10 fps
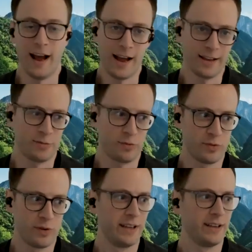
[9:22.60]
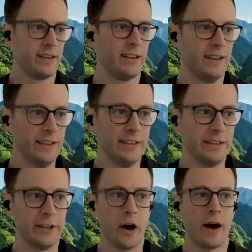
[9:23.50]
I,
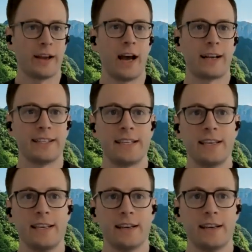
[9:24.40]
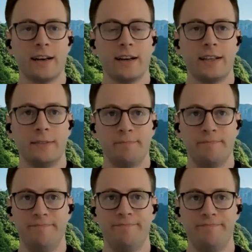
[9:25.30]
you know i, I could see um
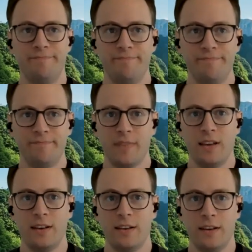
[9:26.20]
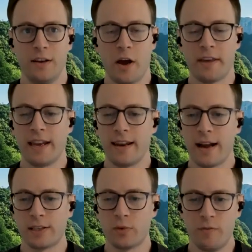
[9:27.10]
yeah, I think in
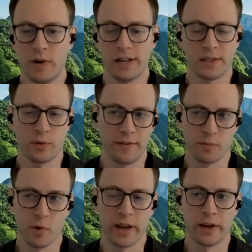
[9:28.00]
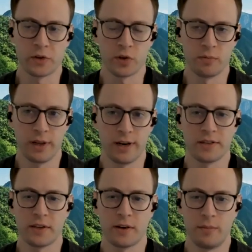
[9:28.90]
nine to 12 months, we'll have some more industry
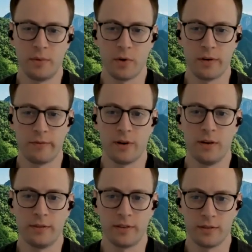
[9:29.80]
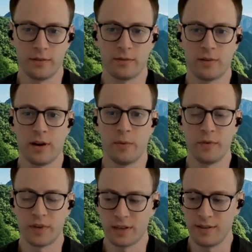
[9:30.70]
players that are a bit more involved, right?
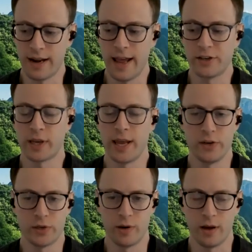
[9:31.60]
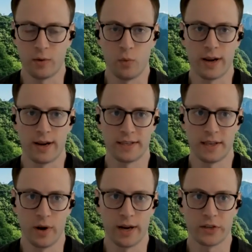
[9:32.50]
We've done a lot of education around what it is
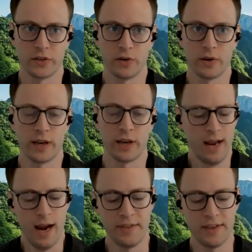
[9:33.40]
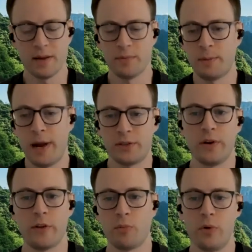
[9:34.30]
that we're actually doing. And this comes back to
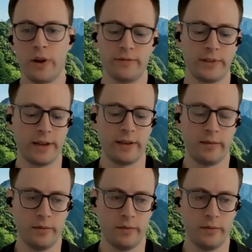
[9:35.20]
another point of like,